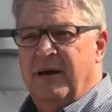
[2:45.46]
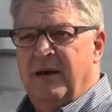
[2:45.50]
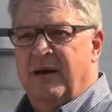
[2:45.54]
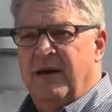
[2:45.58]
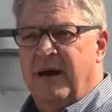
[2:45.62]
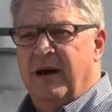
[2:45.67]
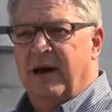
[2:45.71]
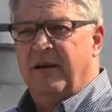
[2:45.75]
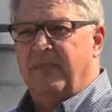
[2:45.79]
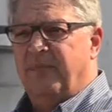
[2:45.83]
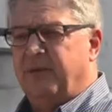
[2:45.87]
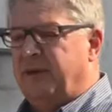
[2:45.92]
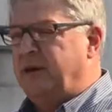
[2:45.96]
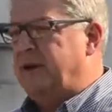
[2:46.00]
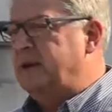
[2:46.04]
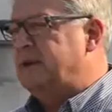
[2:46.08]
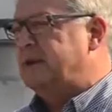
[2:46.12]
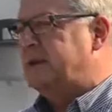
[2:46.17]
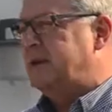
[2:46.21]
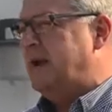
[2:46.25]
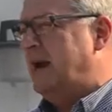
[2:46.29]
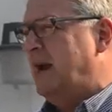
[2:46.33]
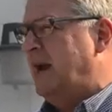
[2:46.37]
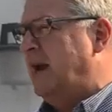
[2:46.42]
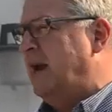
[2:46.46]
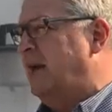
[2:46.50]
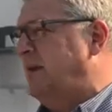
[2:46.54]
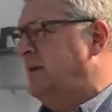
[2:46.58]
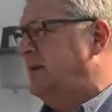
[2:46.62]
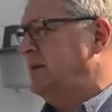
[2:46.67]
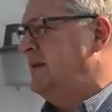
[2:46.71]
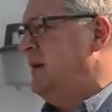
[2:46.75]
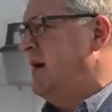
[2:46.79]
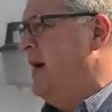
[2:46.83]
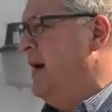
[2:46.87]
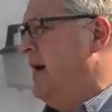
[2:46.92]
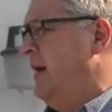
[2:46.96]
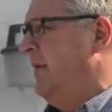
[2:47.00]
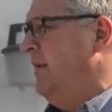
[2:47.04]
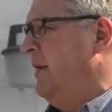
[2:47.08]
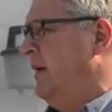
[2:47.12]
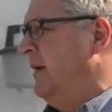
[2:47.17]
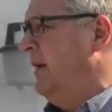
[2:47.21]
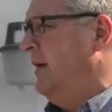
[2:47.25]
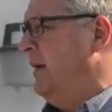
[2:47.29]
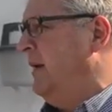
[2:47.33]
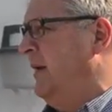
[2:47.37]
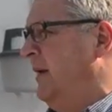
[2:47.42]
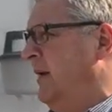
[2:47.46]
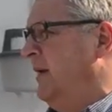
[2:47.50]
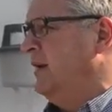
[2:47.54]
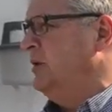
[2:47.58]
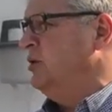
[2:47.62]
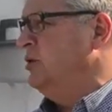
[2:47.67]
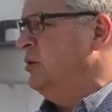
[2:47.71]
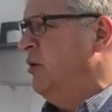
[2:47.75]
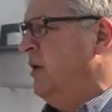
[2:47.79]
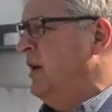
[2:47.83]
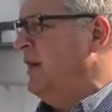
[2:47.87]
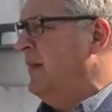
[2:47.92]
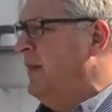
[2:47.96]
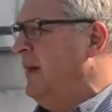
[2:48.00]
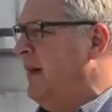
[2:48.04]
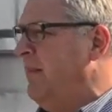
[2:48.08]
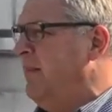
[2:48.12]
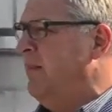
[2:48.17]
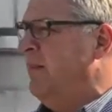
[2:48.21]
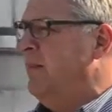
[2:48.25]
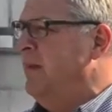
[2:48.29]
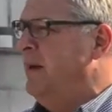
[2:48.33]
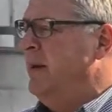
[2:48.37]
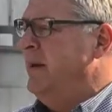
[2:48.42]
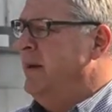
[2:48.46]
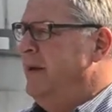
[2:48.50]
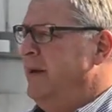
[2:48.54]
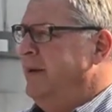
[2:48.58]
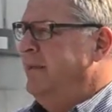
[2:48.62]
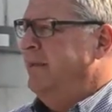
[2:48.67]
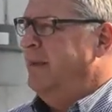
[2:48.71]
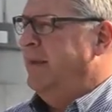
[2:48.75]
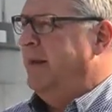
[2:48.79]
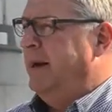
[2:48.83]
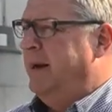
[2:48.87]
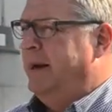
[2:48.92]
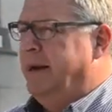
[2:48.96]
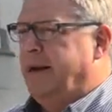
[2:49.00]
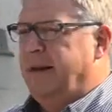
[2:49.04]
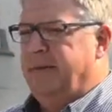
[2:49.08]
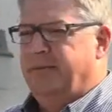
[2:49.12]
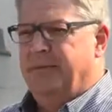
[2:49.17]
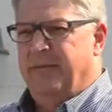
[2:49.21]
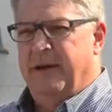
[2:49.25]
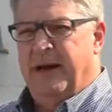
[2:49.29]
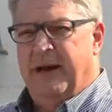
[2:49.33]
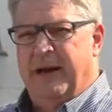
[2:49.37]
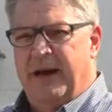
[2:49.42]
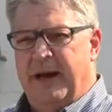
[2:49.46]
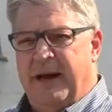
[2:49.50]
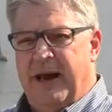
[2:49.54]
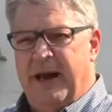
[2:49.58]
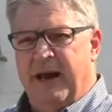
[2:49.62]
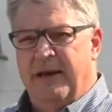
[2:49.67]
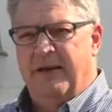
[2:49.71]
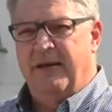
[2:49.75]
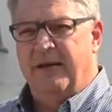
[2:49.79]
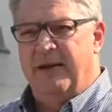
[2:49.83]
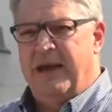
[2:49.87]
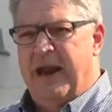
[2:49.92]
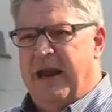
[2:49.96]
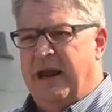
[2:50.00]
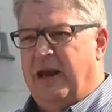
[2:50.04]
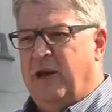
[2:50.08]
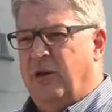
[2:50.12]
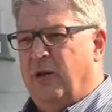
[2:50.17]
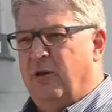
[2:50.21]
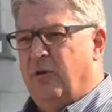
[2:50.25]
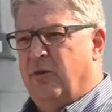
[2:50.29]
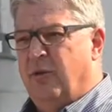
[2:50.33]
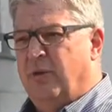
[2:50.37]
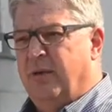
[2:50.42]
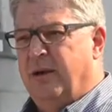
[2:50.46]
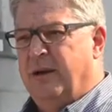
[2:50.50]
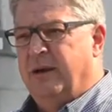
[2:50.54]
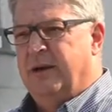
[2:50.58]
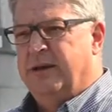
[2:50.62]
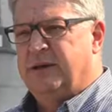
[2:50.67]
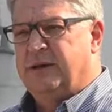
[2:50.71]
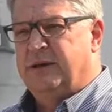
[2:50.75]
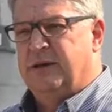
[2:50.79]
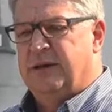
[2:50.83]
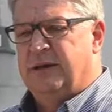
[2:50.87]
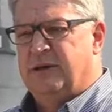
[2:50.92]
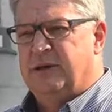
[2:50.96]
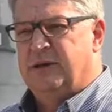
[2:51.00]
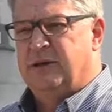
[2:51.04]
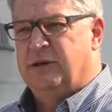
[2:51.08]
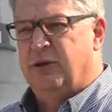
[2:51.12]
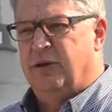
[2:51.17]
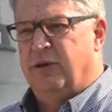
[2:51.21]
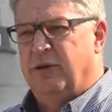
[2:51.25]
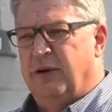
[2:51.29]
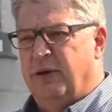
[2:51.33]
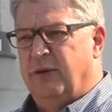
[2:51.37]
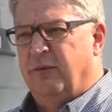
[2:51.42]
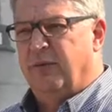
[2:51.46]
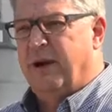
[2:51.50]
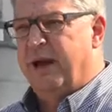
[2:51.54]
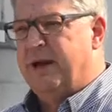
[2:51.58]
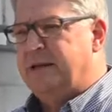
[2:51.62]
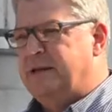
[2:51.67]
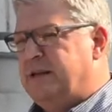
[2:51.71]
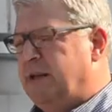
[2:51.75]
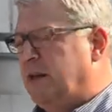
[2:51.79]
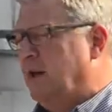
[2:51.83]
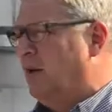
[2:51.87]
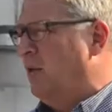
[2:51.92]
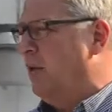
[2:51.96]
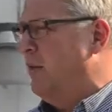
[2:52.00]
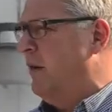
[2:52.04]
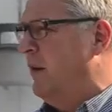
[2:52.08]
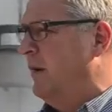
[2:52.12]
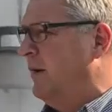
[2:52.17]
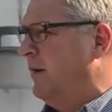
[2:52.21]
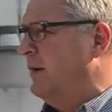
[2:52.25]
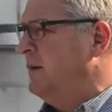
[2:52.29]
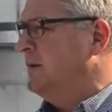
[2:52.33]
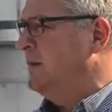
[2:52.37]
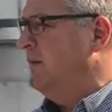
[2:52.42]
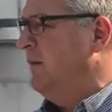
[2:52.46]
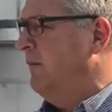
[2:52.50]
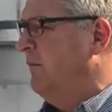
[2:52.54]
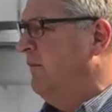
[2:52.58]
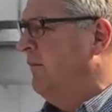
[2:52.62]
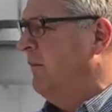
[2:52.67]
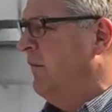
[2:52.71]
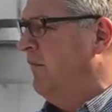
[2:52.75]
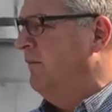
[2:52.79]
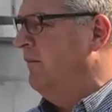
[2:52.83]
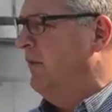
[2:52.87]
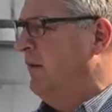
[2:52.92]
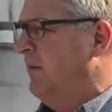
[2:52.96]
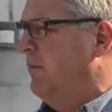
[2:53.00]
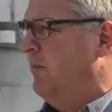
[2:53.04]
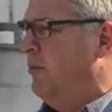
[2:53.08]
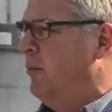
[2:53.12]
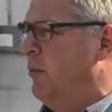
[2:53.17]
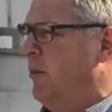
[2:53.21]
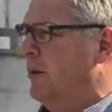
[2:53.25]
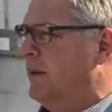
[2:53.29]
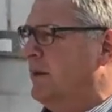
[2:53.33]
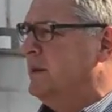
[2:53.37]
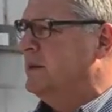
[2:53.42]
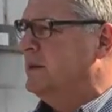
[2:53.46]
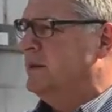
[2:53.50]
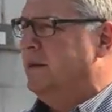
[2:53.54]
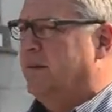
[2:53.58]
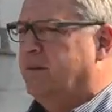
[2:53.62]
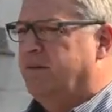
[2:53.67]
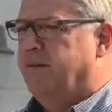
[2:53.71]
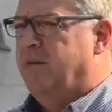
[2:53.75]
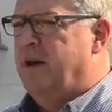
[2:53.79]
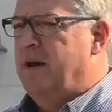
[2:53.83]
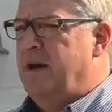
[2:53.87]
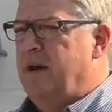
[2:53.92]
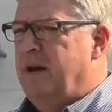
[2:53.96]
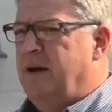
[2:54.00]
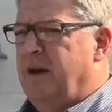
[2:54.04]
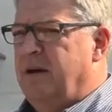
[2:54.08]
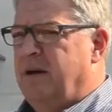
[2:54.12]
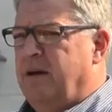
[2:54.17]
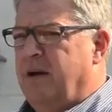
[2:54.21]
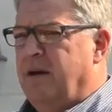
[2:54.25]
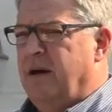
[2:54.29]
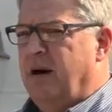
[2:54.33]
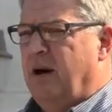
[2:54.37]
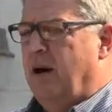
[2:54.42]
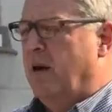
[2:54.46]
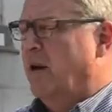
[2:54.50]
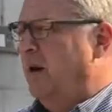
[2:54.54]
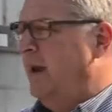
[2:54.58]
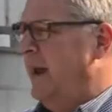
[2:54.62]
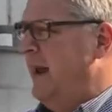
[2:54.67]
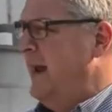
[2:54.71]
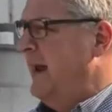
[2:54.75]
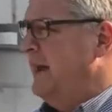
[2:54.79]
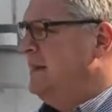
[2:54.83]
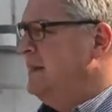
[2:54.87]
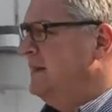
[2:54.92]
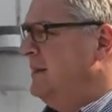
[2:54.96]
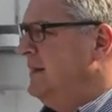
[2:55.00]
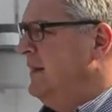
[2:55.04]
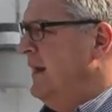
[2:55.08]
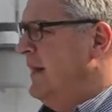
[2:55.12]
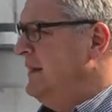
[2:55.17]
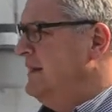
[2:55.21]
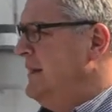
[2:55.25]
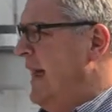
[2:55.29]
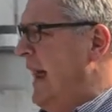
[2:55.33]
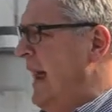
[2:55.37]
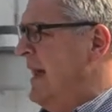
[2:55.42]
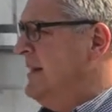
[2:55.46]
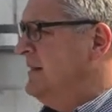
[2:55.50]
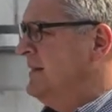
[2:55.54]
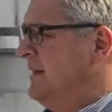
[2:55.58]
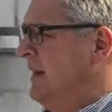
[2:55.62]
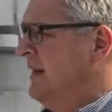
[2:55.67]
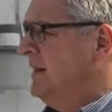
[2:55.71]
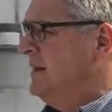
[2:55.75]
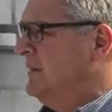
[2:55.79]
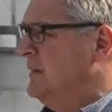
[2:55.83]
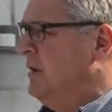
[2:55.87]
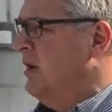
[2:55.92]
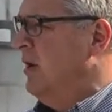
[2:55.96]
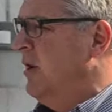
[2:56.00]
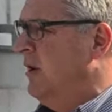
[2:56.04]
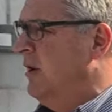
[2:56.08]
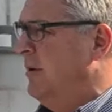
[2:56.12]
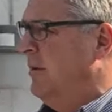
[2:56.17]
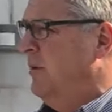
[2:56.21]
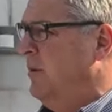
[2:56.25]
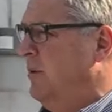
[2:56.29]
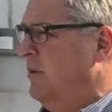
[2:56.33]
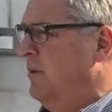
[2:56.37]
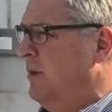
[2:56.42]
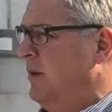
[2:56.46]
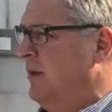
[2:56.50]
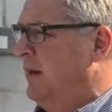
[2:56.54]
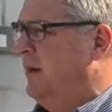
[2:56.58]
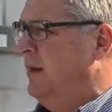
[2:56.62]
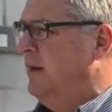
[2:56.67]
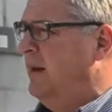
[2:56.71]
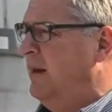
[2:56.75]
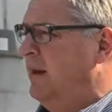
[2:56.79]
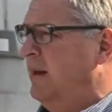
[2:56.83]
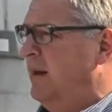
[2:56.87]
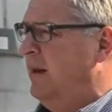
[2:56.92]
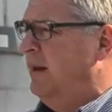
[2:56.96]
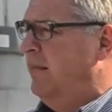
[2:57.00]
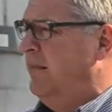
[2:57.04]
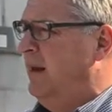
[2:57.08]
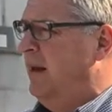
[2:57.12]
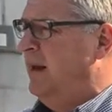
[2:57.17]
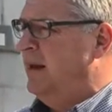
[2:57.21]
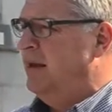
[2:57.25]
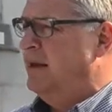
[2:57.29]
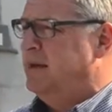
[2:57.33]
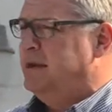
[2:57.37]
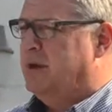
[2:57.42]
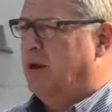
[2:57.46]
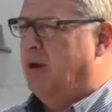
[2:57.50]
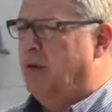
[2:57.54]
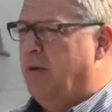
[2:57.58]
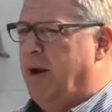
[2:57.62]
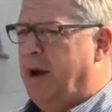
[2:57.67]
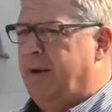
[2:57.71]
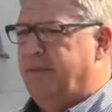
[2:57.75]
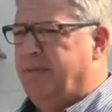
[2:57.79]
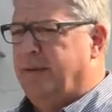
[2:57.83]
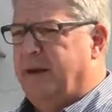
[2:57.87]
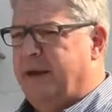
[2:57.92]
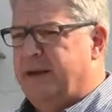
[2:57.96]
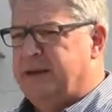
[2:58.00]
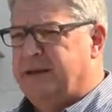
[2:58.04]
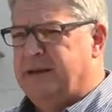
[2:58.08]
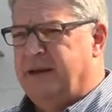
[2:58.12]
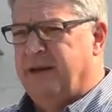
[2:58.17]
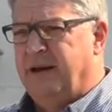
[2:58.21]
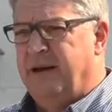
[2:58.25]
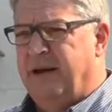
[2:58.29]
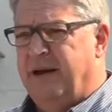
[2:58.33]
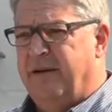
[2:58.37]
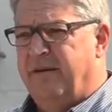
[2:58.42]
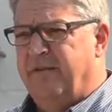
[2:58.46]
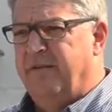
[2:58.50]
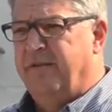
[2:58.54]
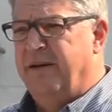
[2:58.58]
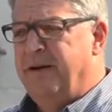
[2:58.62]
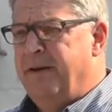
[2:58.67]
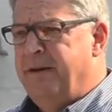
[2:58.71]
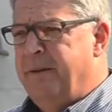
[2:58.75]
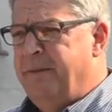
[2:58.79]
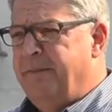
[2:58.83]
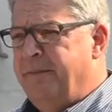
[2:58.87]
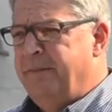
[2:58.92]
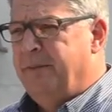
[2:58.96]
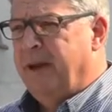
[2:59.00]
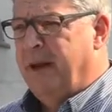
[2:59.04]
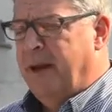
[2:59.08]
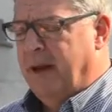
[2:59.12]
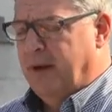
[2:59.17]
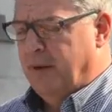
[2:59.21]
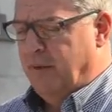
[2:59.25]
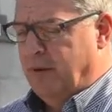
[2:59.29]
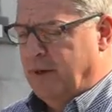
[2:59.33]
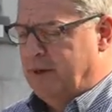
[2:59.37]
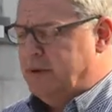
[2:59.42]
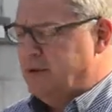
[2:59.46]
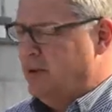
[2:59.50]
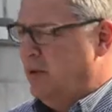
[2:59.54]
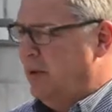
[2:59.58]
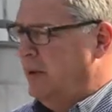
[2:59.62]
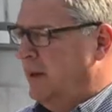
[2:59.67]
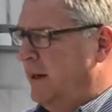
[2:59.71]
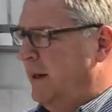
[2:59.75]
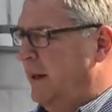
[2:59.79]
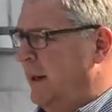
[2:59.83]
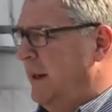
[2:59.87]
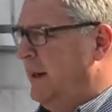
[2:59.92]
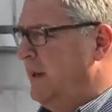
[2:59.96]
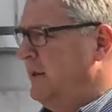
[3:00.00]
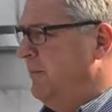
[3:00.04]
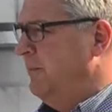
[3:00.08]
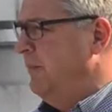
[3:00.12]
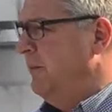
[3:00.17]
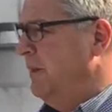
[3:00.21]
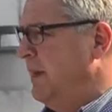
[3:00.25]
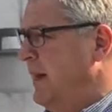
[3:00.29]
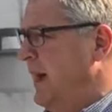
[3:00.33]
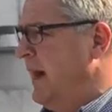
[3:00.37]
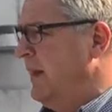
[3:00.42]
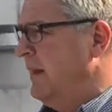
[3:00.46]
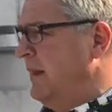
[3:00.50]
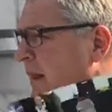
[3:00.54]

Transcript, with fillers: Uh, please take time and, and enjoy them. Um, and again, thank you. It's, it's certainly raising the awareness of, of the importance of our lakes as assets to our community that make this a great place to live, and we certainly need to protect